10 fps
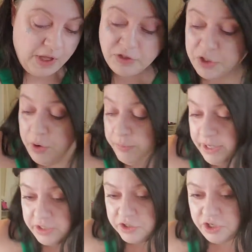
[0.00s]
I'll show a
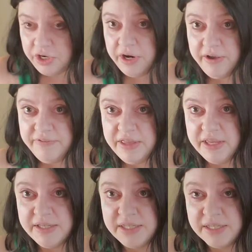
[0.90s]
picture of
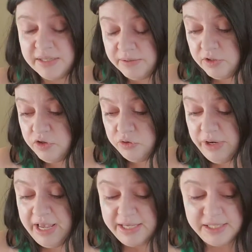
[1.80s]
this
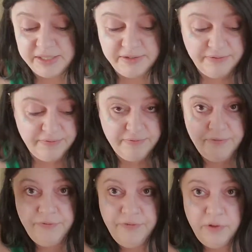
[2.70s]
dress
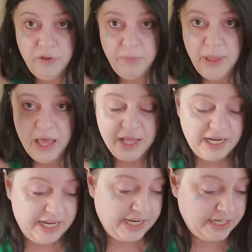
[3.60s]
full
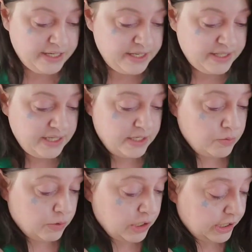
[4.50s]
bodied because it
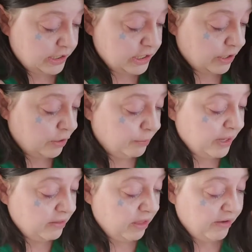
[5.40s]
is really dope.
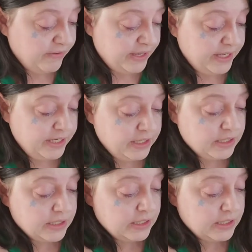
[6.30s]
I love it.